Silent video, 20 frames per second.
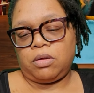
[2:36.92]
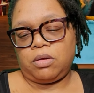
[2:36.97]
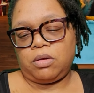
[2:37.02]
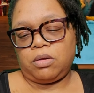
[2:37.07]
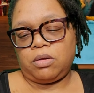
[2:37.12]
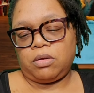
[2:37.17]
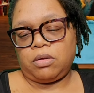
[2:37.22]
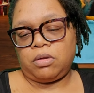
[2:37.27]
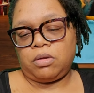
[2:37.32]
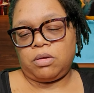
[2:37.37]

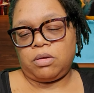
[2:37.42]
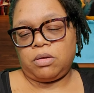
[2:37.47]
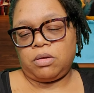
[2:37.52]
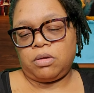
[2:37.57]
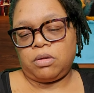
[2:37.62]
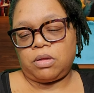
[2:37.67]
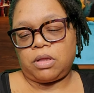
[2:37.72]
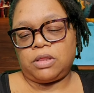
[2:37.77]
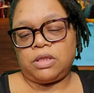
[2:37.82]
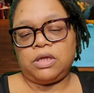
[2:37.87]

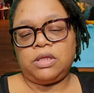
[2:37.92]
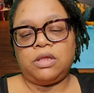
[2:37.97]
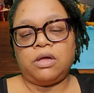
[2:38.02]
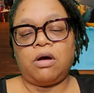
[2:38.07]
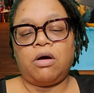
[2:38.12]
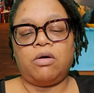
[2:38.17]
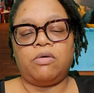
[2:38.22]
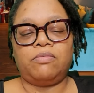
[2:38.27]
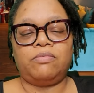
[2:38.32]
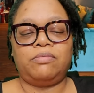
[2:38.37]
I think
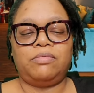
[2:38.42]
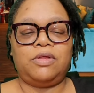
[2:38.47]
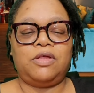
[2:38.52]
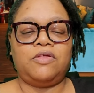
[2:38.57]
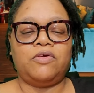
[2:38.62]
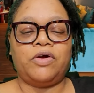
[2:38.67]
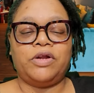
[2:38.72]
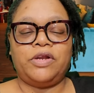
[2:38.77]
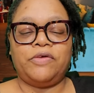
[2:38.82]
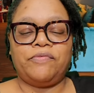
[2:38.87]
these
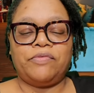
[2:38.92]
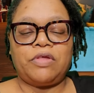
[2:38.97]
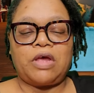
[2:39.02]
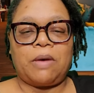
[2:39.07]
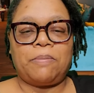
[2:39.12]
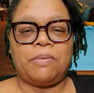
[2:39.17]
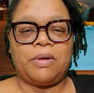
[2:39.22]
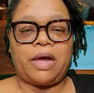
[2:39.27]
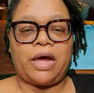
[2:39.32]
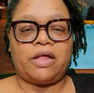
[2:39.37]
are a different
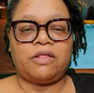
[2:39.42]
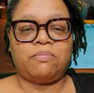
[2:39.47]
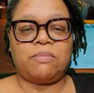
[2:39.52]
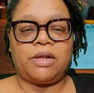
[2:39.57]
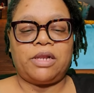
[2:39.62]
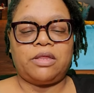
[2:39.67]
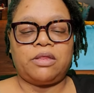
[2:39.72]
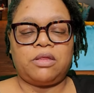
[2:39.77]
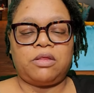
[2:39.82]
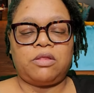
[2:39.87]
type of gas
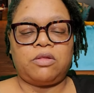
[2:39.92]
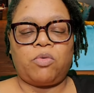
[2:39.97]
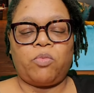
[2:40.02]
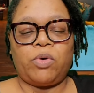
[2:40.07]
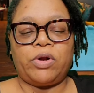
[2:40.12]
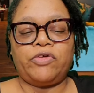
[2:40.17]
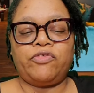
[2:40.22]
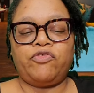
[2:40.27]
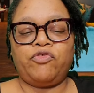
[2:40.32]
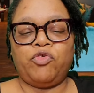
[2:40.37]
medicine. So
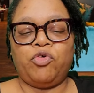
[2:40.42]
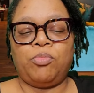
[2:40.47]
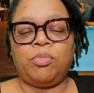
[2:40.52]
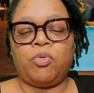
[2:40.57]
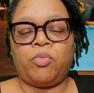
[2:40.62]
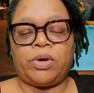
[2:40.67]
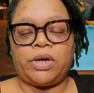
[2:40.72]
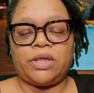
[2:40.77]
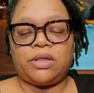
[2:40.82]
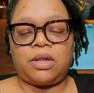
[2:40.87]
one is chewable,
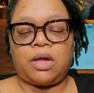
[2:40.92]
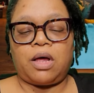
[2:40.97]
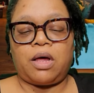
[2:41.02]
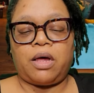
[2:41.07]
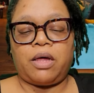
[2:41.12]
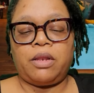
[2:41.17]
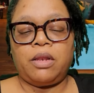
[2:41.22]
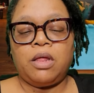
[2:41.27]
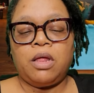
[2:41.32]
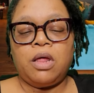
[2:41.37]
one is
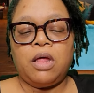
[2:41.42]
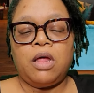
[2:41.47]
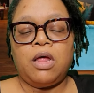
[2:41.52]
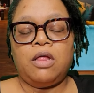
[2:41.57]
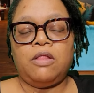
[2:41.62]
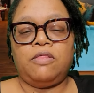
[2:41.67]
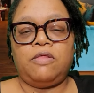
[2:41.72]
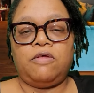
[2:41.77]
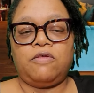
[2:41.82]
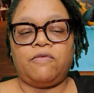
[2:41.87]
not.
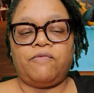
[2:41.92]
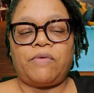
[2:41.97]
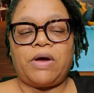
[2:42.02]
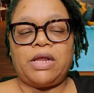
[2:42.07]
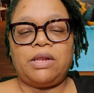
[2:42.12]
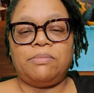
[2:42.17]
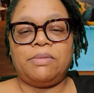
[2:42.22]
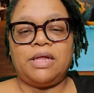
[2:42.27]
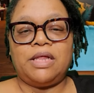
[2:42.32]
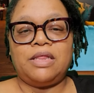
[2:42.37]
These are
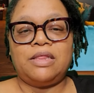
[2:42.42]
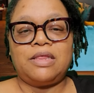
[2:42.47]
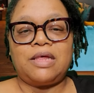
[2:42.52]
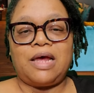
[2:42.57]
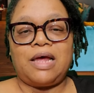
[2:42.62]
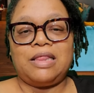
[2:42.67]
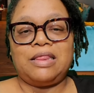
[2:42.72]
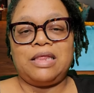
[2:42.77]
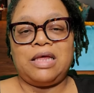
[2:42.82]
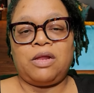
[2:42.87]
vitamins.
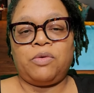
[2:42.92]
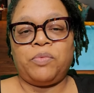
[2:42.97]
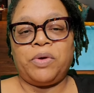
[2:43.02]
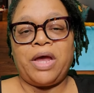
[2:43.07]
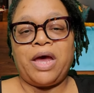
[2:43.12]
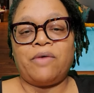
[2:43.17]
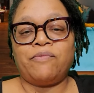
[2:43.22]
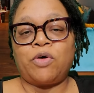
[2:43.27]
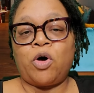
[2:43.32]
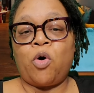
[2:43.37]
And then we
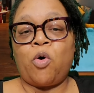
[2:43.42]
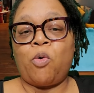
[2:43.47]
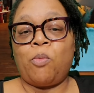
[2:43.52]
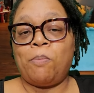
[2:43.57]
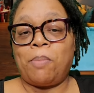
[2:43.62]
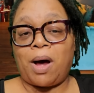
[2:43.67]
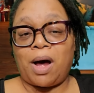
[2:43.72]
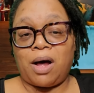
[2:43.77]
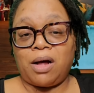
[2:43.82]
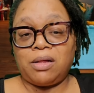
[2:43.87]
have a whole
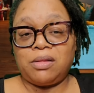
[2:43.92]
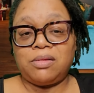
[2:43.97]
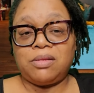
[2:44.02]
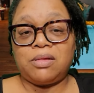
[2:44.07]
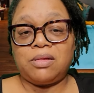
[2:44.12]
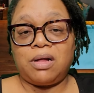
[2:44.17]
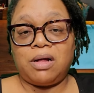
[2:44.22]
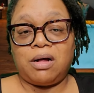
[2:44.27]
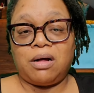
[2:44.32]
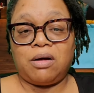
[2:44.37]

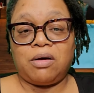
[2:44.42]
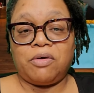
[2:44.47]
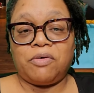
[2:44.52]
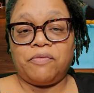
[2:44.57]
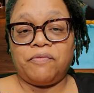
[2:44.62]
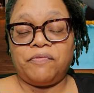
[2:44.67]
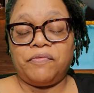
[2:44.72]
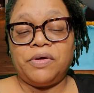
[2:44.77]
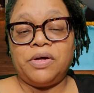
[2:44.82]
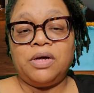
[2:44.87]
box
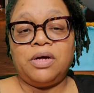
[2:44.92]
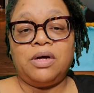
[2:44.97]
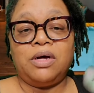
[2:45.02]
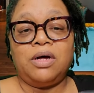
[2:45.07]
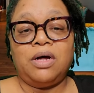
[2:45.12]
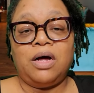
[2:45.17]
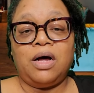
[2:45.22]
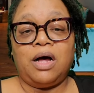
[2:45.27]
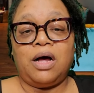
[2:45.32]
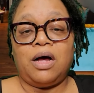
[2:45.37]
of
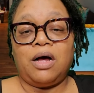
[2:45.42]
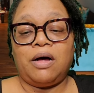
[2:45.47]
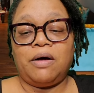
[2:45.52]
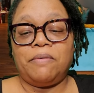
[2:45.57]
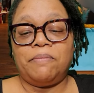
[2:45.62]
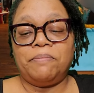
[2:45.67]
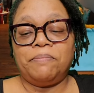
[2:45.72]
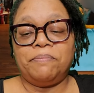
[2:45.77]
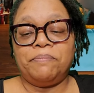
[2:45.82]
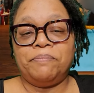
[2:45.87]

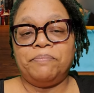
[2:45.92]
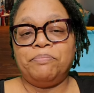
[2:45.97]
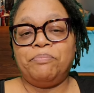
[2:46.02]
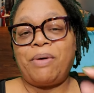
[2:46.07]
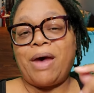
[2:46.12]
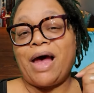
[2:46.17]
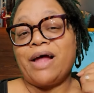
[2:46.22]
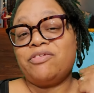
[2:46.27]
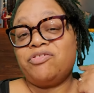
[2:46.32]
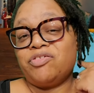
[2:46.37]

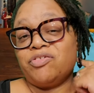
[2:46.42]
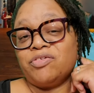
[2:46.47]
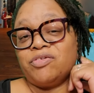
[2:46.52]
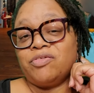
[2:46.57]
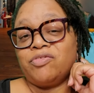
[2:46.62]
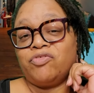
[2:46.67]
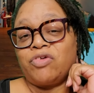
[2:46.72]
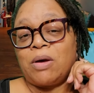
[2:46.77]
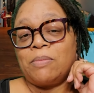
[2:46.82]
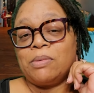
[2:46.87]

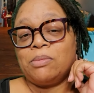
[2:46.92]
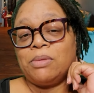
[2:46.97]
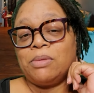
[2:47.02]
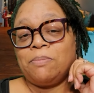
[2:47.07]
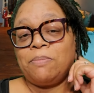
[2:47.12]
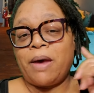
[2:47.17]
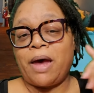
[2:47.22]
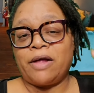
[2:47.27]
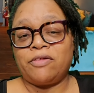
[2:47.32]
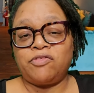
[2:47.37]
patches,
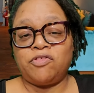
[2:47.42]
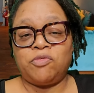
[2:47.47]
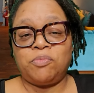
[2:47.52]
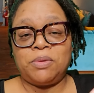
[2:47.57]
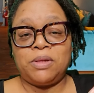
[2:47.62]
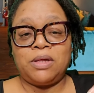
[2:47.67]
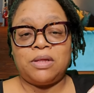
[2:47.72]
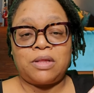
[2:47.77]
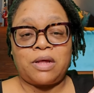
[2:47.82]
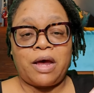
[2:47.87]
Dramamine patches,
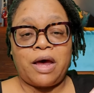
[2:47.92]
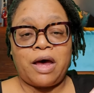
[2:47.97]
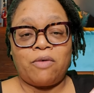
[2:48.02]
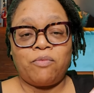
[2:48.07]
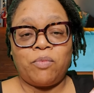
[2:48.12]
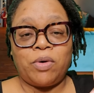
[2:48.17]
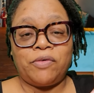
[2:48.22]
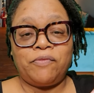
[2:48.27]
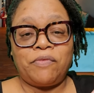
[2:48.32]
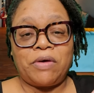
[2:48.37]
because I have
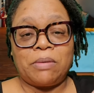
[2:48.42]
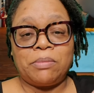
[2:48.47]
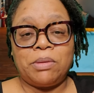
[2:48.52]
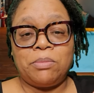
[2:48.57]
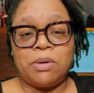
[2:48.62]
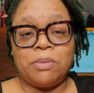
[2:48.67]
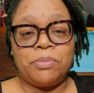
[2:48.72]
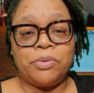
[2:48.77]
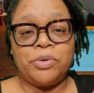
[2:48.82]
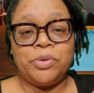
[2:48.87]
one family
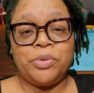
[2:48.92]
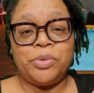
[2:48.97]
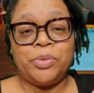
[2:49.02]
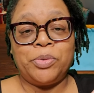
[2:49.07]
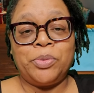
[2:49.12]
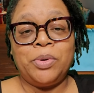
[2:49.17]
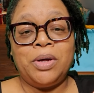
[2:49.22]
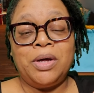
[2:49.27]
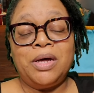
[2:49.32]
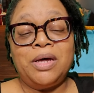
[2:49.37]
member who
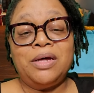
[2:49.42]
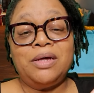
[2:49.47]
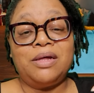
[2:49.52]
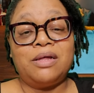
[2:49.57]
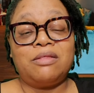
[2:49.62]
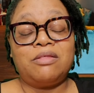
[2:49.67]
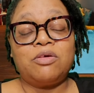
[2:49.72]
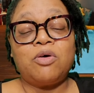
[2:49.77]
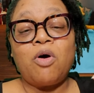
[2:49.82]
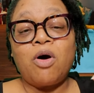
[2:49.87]

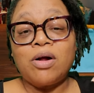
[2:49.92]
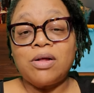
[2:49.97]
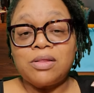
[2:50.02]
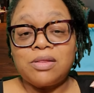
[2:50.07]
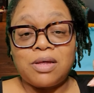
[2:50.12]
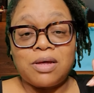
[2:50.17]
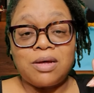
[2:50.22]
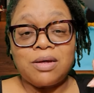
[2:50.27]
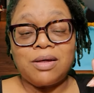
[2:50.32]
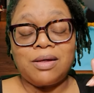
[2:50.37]
gets car
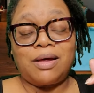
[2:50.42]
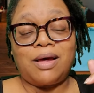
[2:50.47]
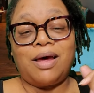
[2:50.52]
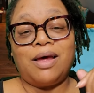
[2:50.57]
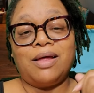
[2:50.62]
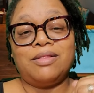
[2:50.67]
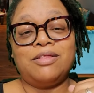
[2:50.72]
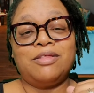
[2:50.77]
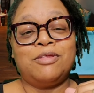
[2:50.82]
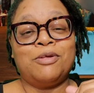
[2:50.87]
sick,
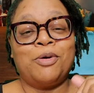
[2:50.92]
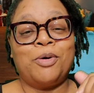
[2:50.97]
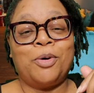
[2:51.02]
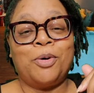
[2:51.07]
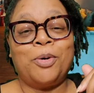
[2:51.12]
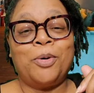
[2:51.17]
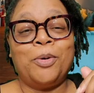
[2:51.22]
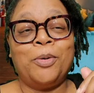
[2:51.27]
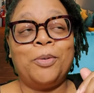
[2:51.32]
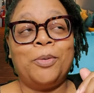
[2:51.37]
and
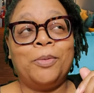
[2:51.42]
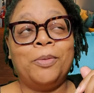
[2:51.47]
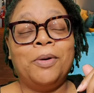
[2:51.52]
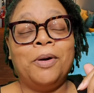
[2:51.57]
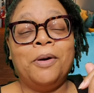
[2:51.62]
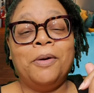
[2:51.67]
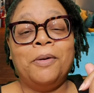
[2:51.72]
so